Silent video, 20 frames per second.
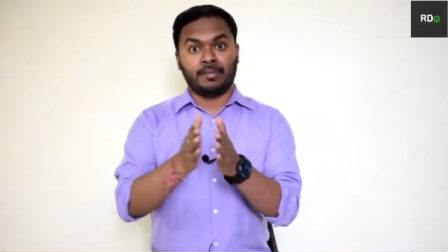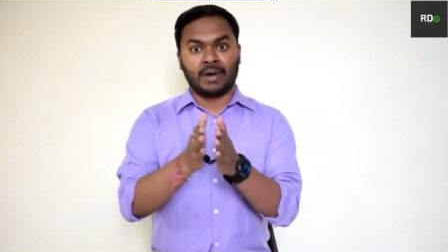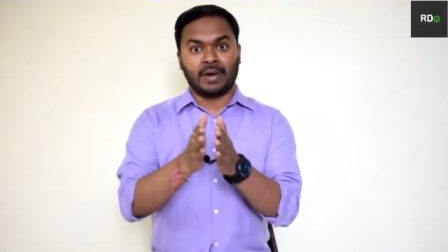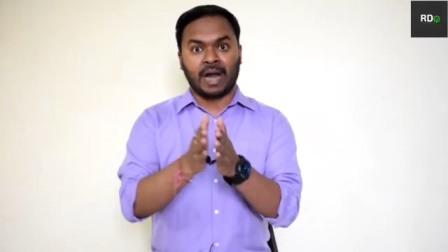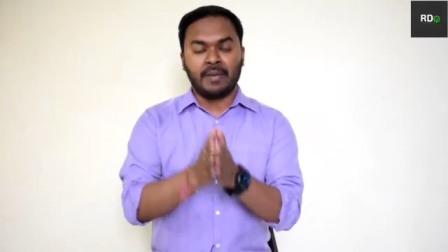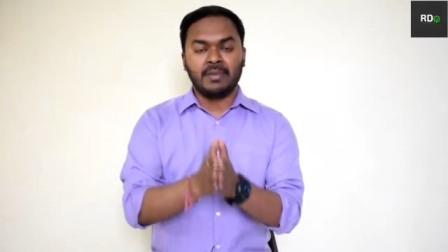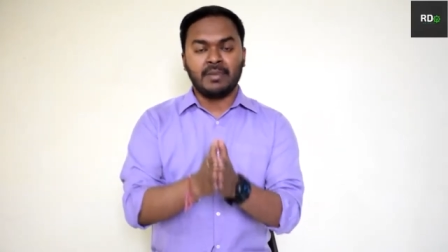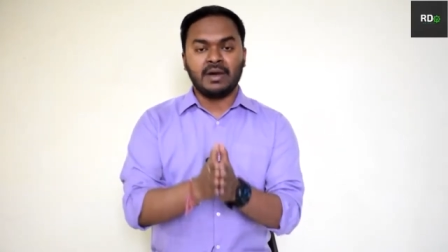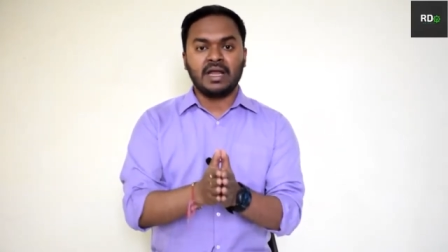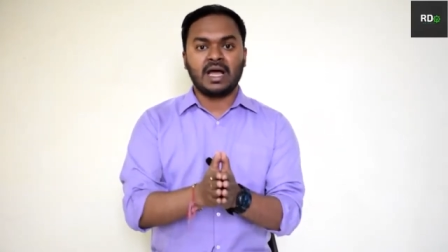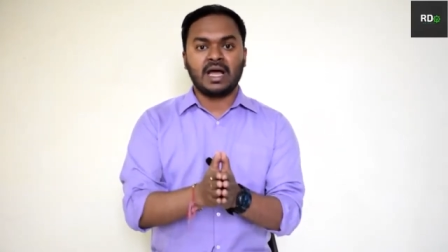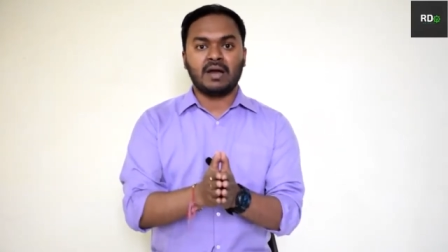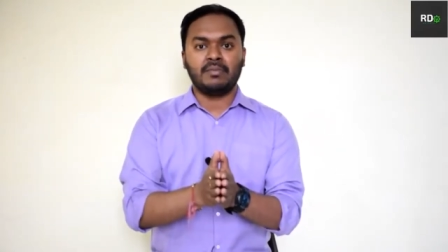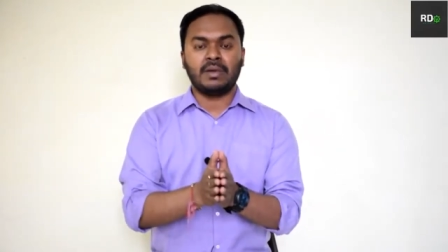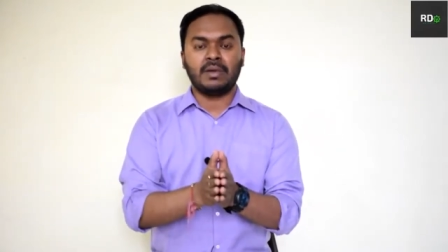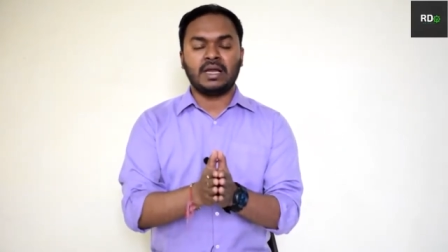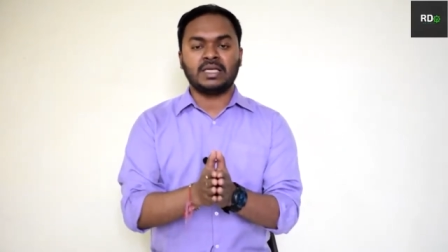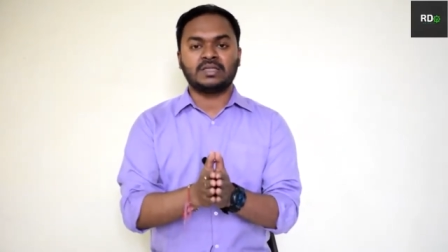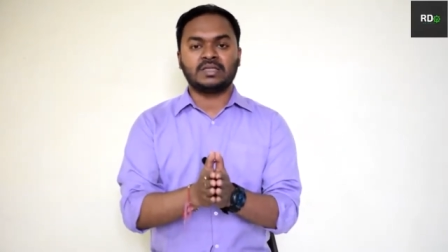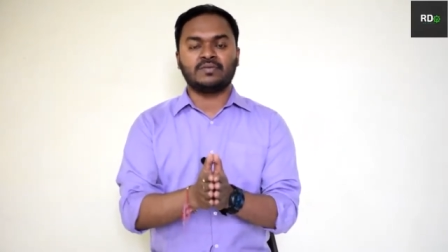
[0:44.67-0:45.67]
primary
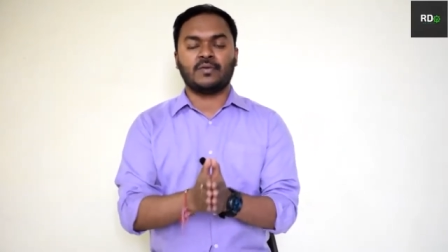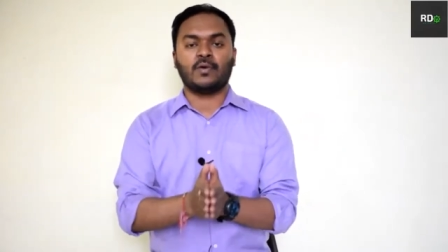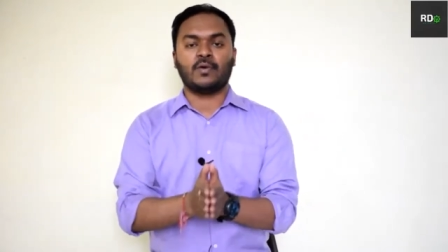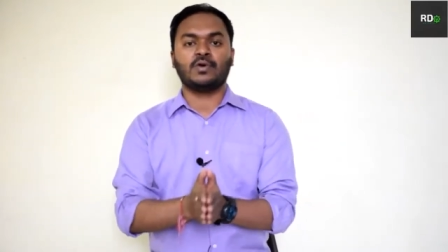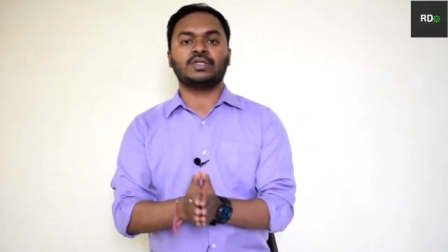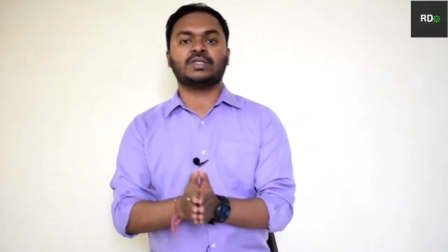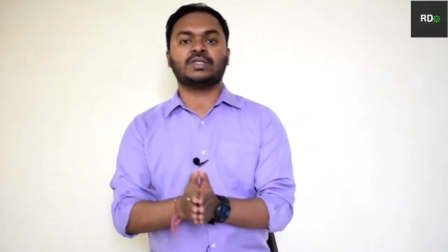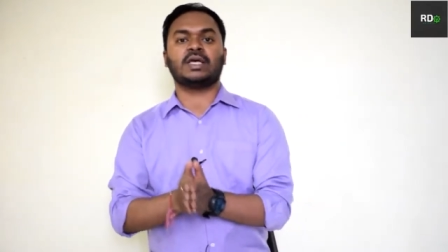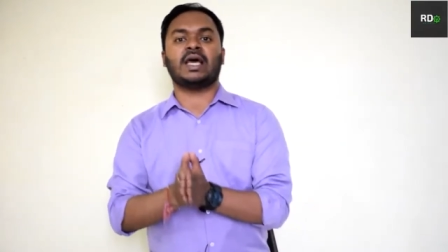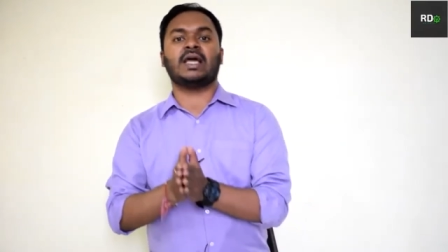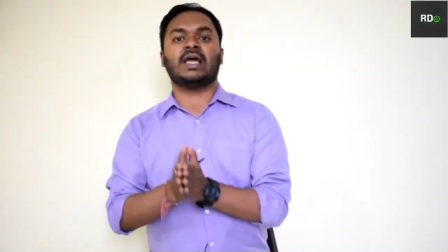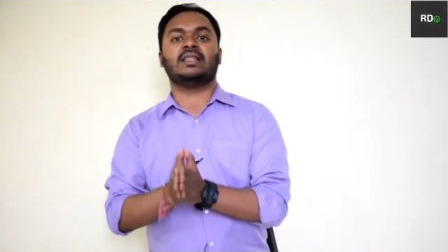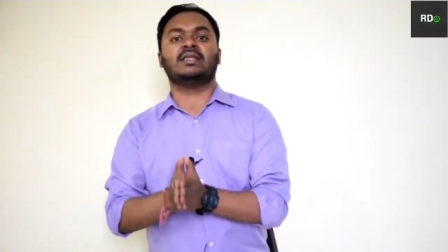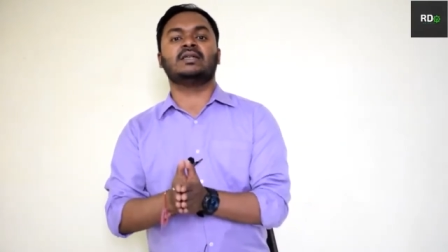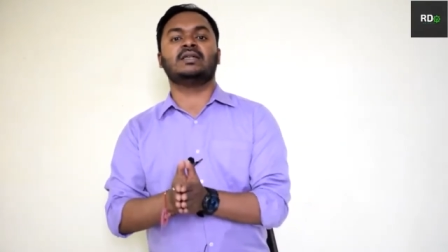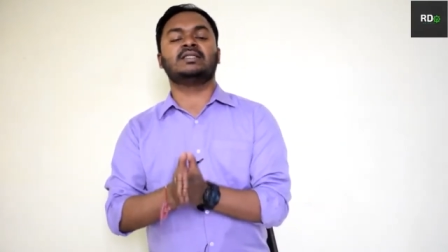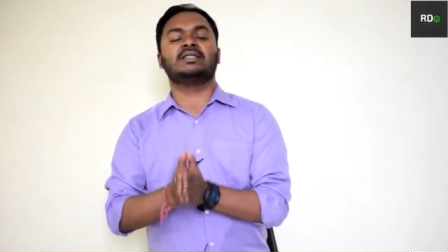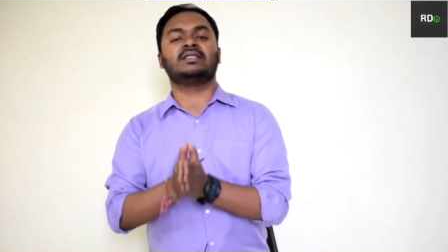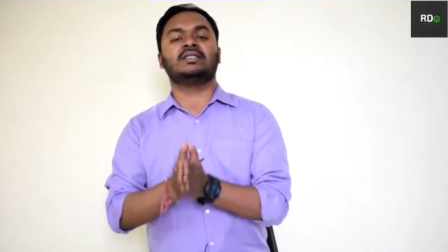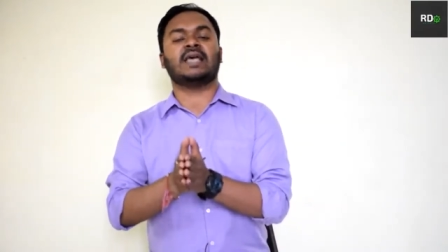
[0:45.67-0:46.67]
unbalanced force
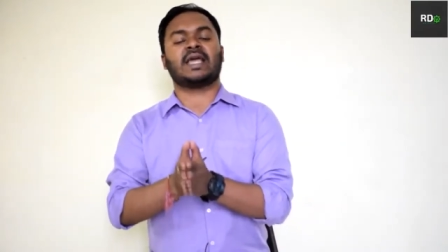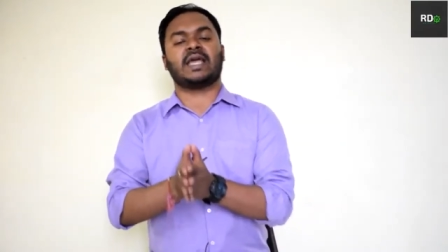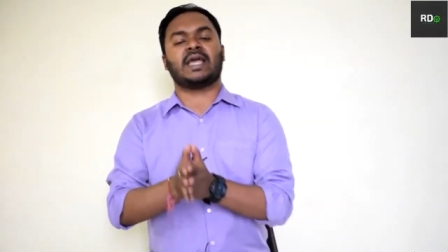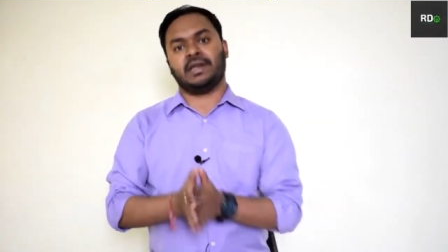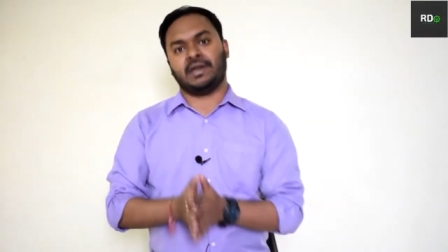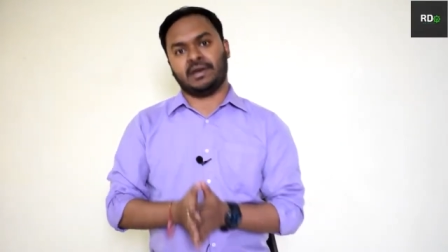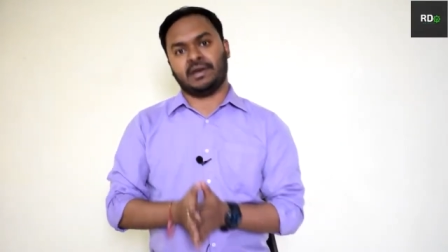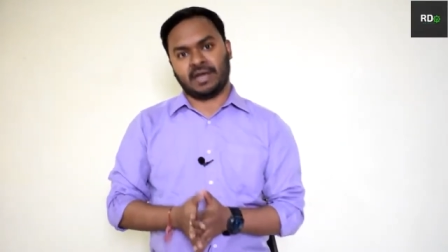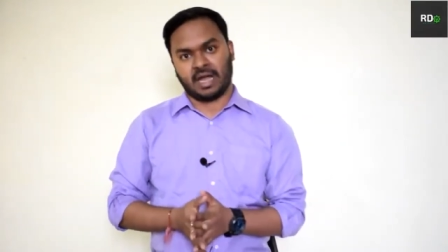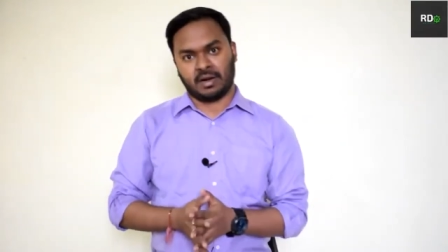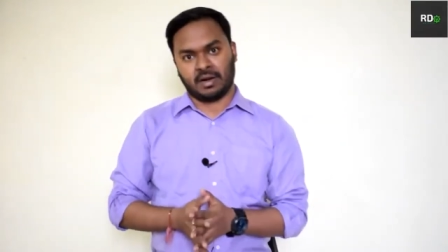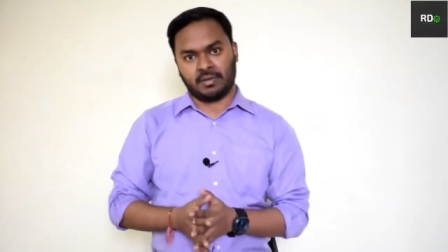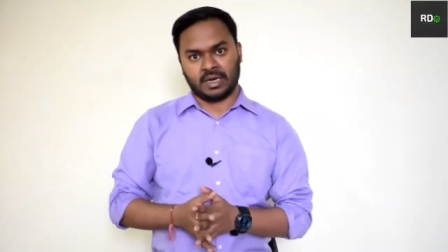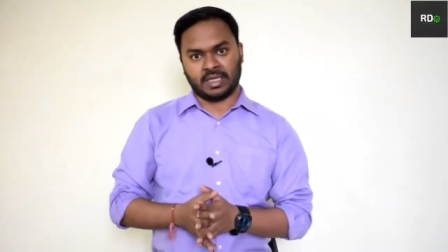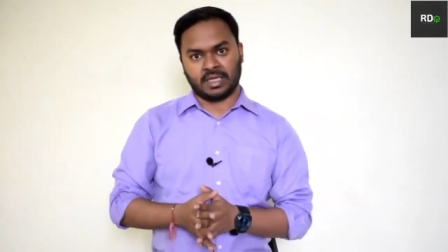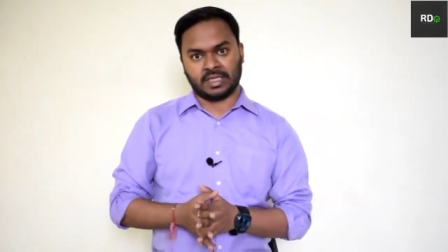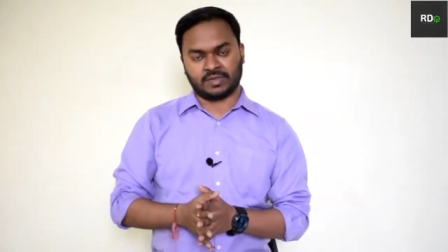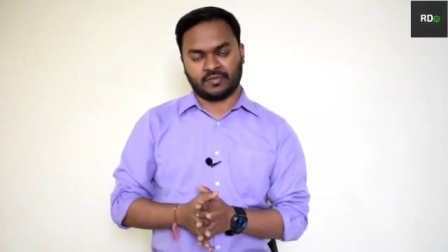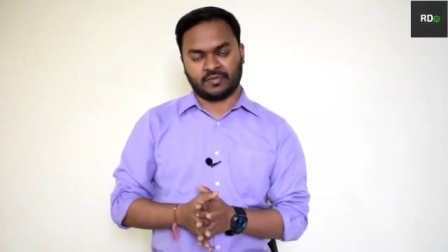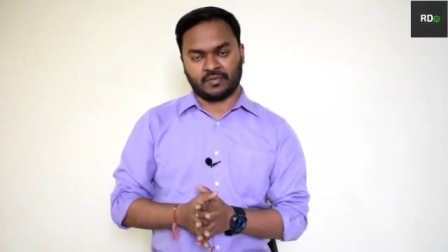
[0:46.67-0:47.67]
and the secondary
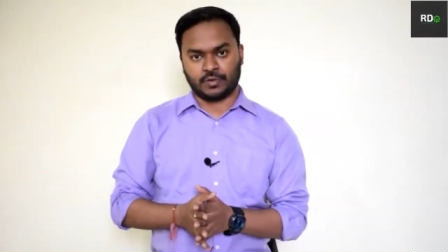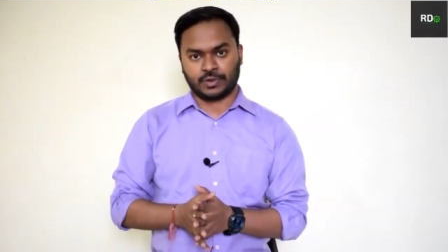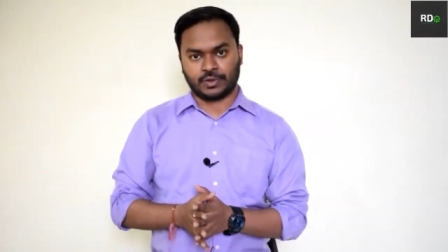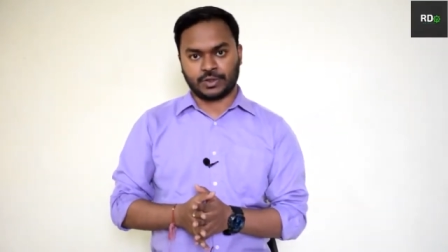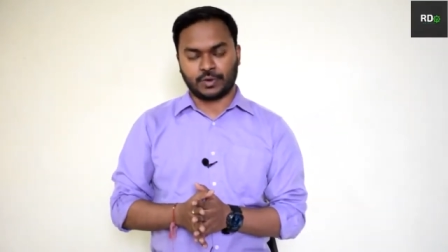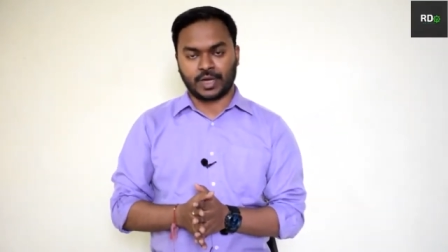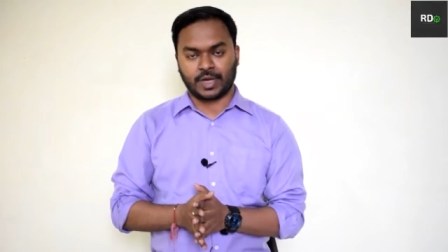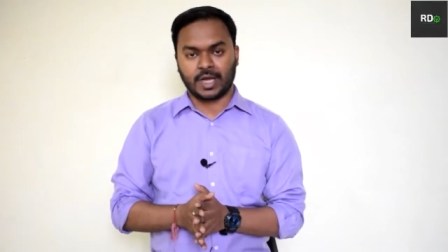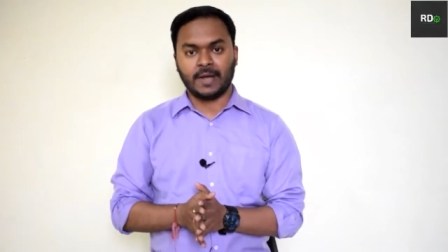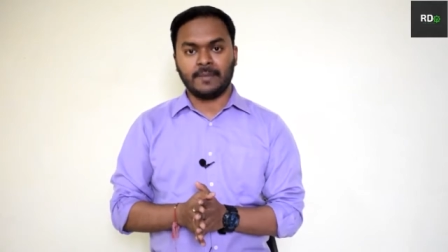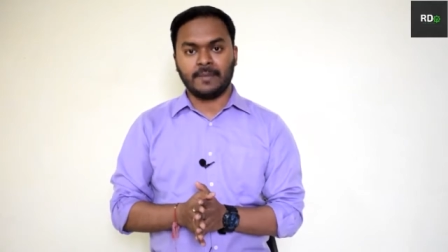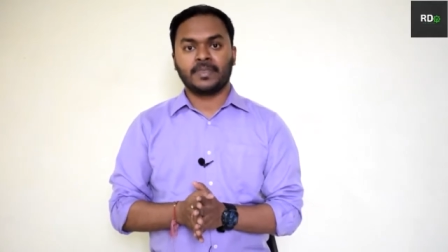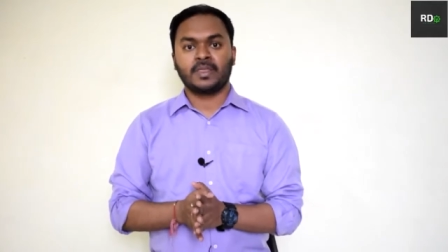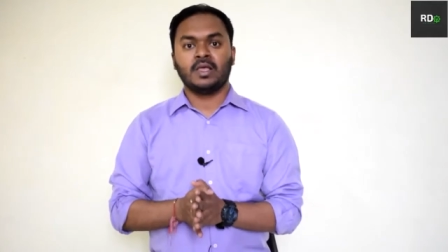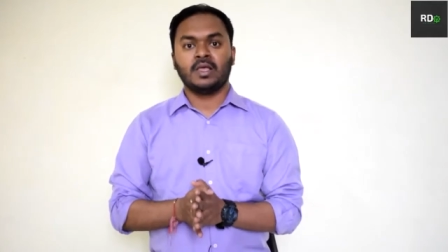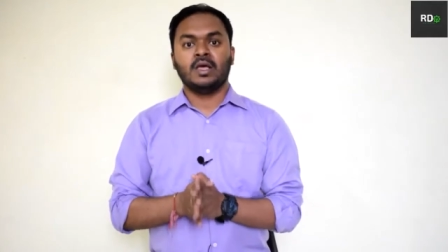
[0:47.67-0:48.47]
unbalanced force. Okay,